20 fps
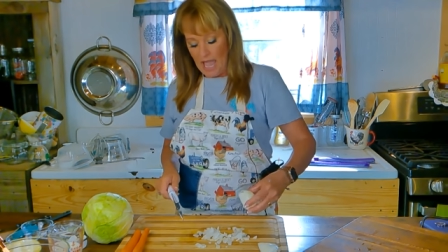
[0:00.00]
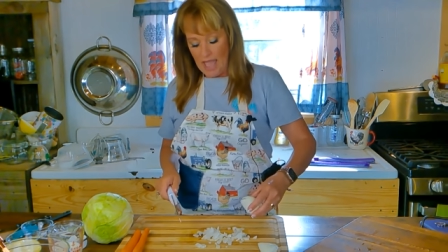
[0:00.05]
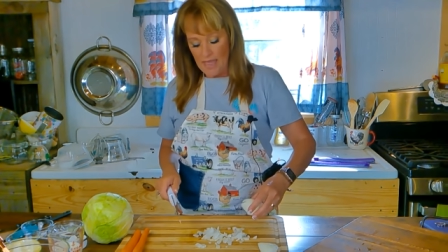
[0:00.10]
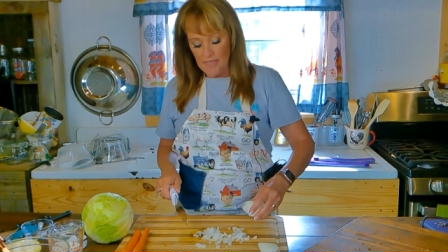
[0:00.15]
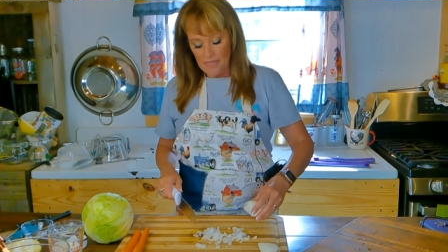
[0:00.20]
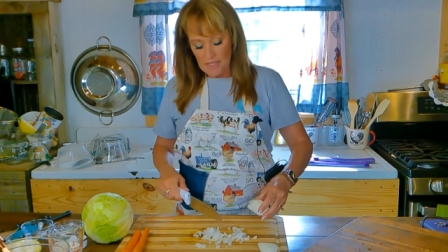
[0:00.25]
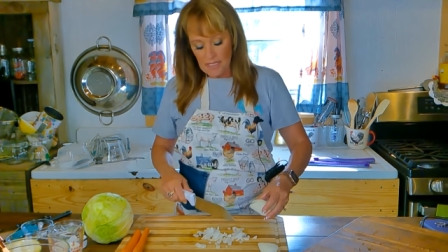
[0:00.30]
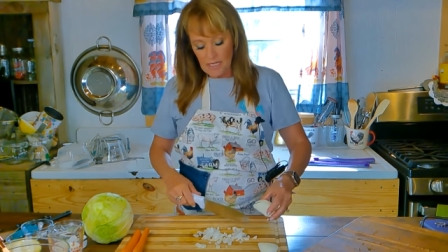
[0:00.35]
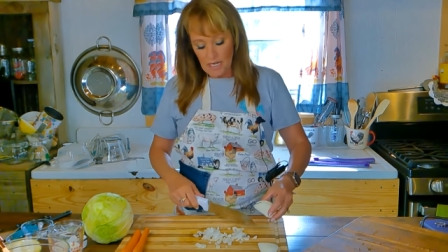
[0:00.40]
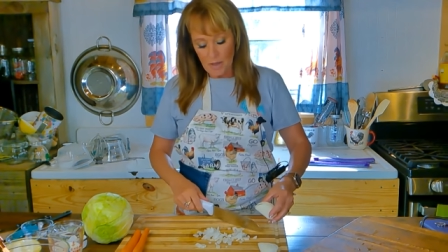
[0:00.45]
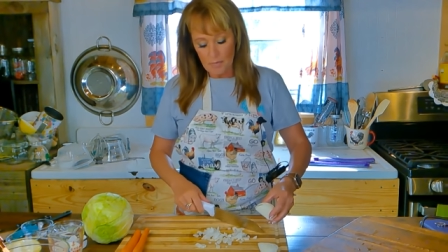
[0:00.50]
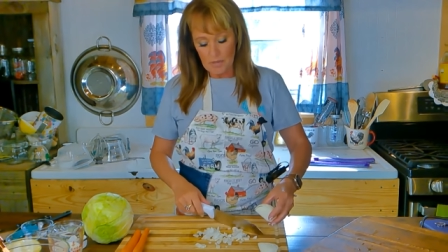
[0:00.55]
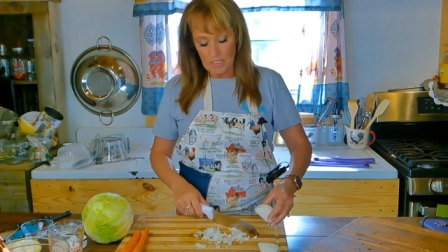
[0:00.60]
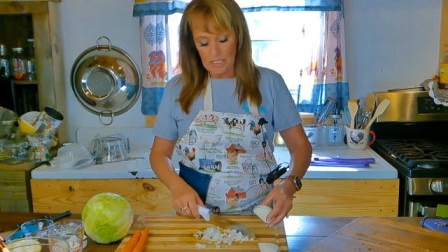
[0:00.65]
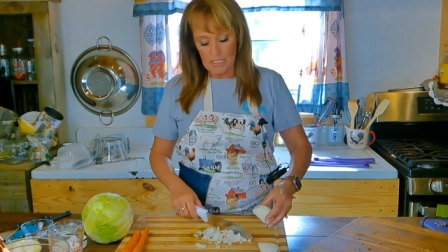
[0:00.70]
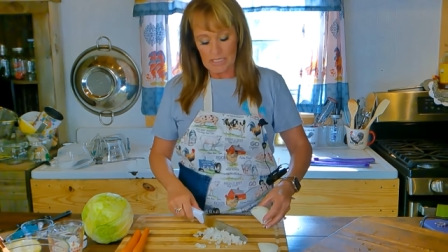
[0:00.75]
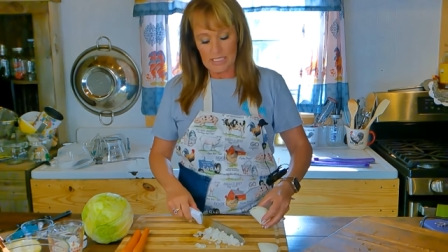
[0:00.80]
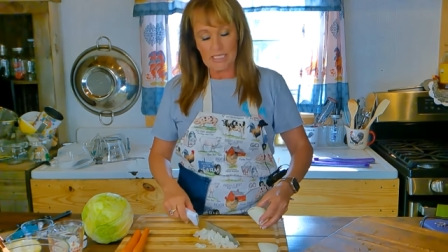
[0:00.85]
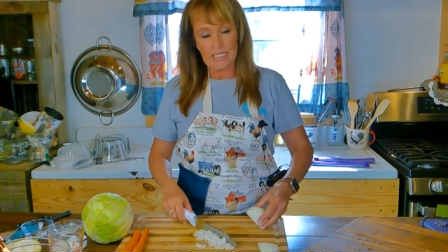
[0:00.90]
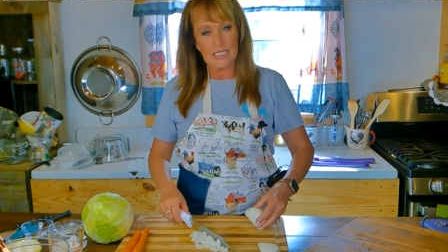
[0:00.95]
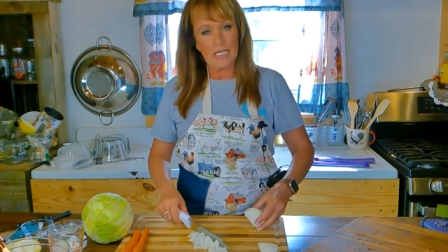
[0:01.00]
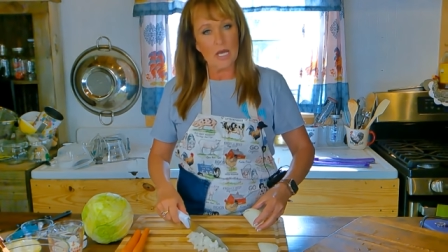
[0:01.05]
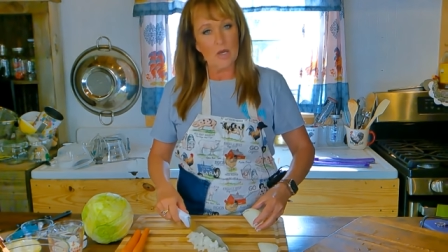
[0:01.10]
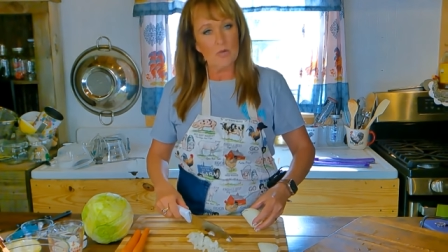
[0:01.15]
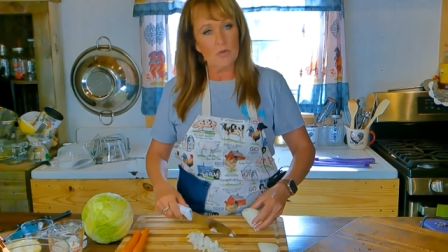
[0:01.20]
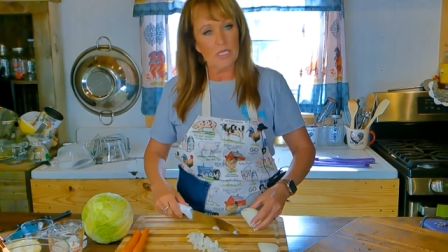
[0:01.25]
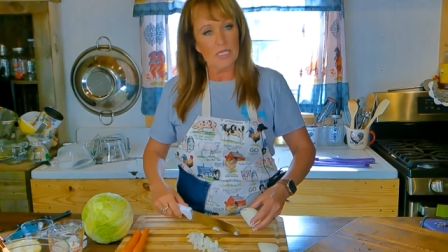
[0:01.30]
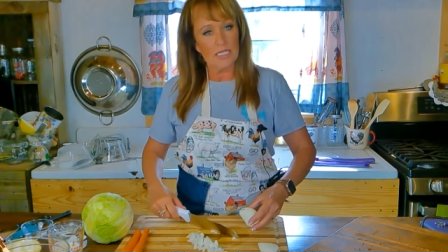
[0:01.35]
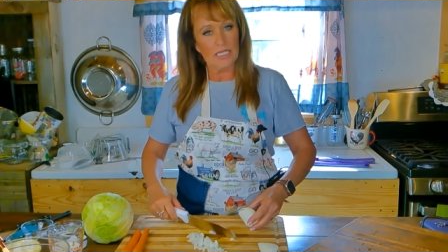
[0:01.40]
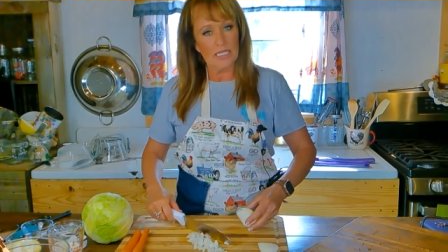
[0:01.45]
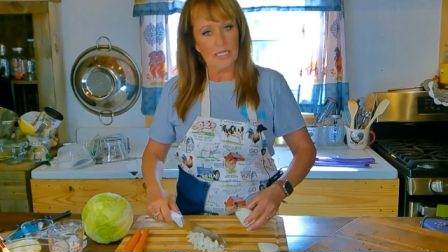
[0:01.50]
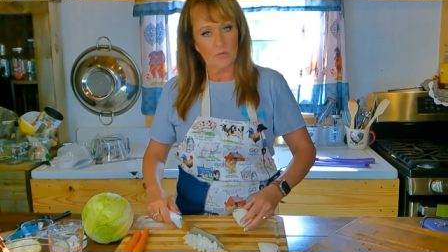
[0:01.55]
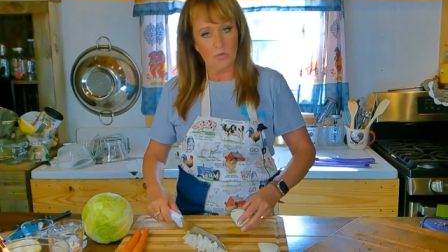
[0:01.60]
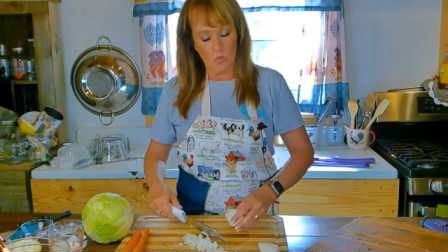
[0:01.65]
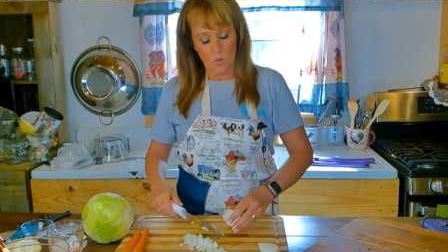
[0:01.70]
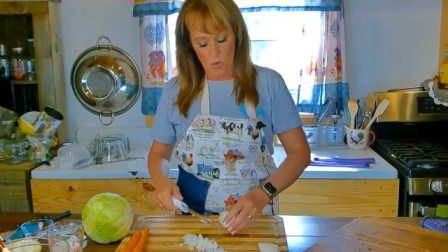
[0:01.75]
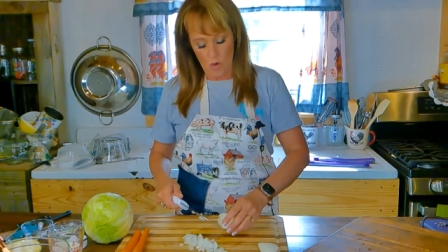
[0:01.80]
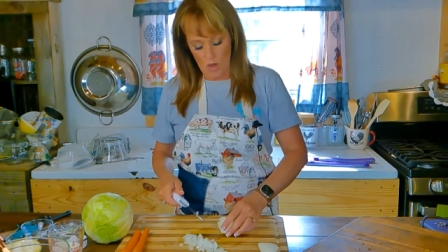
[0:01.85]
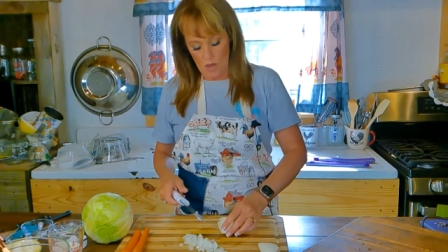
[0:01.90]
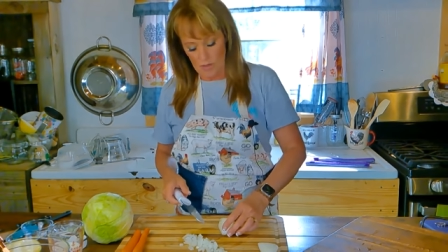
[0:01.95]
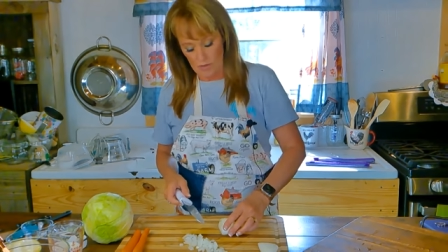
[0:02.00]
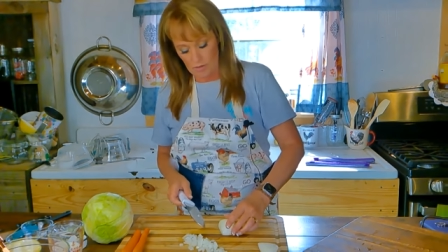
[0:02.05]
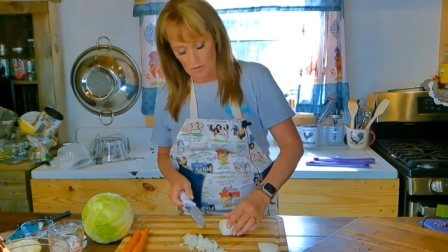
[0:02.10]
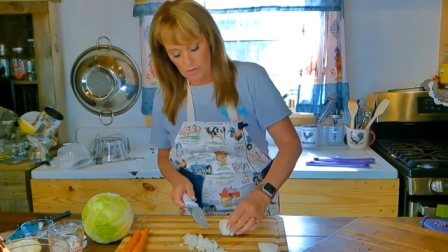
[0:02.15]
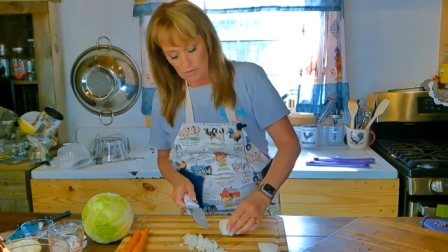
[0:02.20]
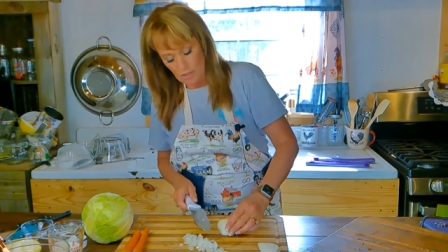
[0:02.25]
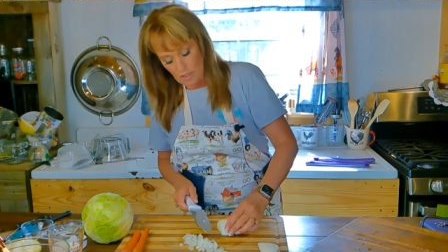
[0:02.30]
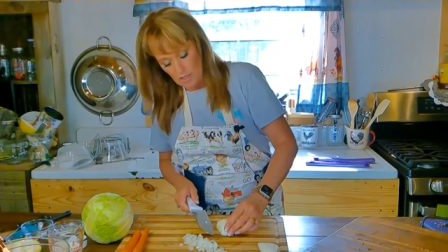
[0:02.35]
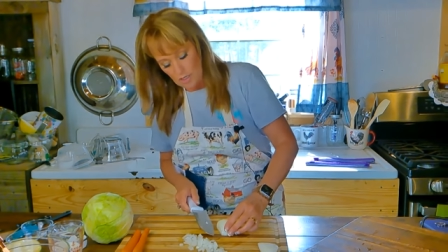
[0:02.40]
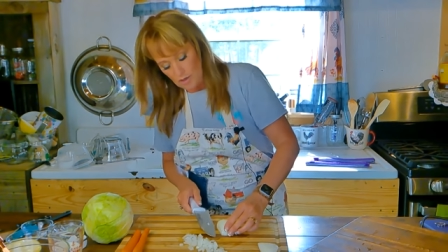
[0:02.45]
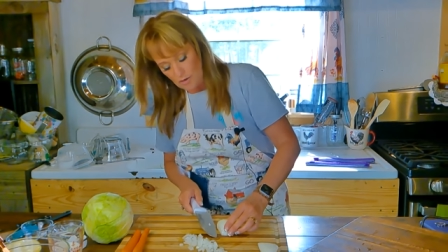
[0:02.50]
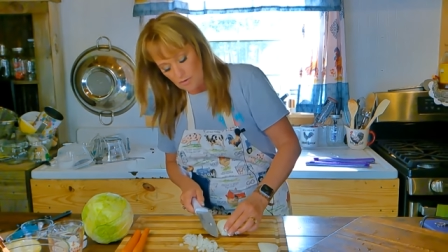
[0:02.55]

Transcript: and then I'm going to soak it in water